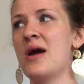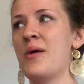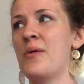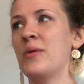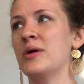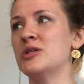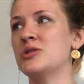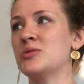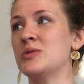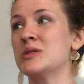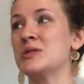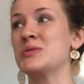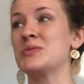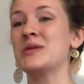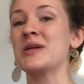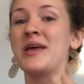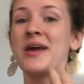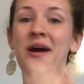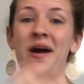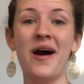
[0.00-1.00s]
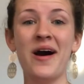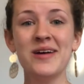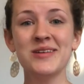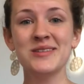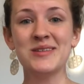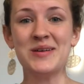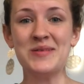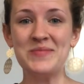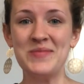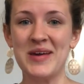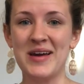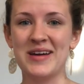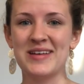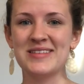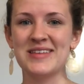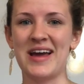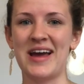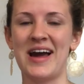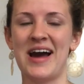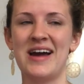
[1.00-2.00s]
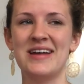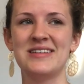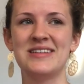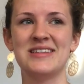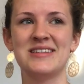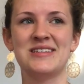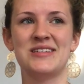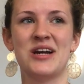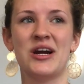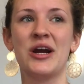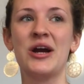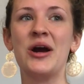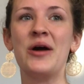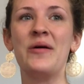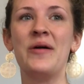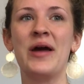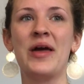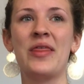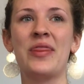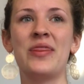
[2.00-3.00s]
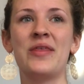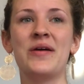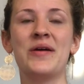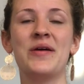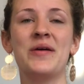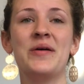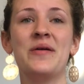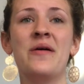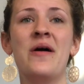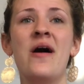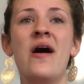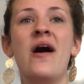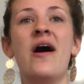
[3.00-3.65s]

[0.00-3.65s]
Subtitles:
which was really awesome because I got to start going through